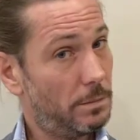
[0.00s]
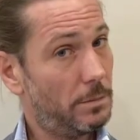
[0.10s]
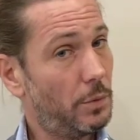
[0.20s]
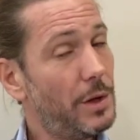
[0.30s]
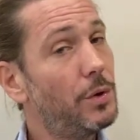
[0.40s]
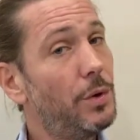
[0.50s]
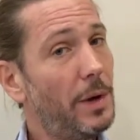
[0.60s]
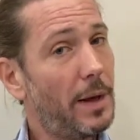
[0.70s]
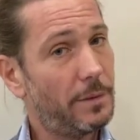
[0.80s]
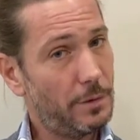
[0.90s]
When you do
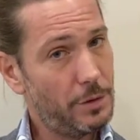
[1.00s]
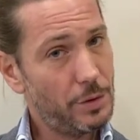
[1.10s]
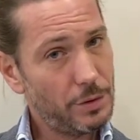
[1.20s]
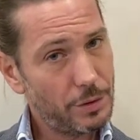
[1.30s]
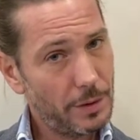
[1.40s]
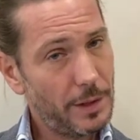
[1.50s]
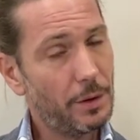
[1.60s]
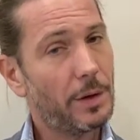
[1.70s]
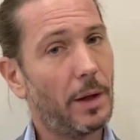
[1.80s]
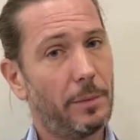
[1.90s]
that, usually you
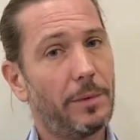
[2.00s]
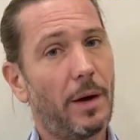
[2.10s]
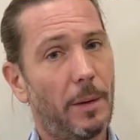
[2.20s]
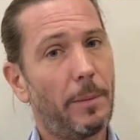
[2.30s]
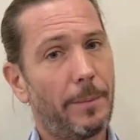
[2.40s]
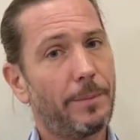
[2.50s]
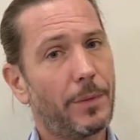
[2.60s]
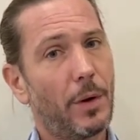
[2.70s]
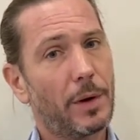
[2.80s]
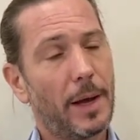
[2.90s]
calm down.
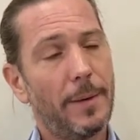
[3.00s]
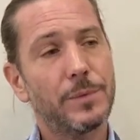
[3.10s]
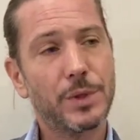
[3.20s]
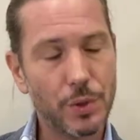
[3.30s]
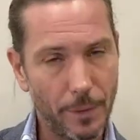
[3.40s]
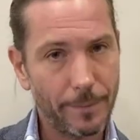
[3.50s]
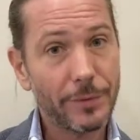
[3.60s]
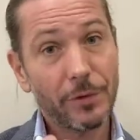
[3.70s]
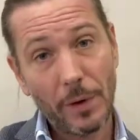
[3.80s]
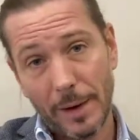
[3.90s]
Okay, so
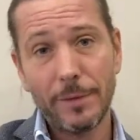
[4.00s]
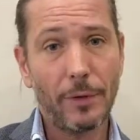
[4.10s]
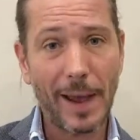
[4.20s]
try to